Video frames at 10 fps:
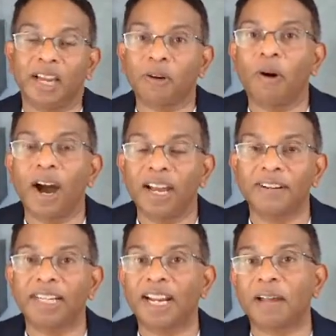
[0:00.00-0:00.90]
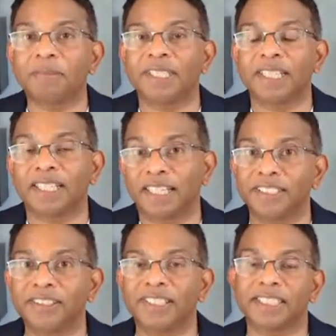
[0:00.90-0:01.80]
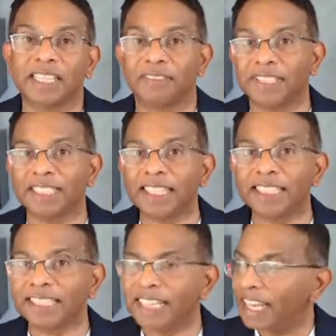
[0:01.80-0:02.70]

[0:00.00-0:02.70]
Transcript: acquire and upskill our digital savvy talent.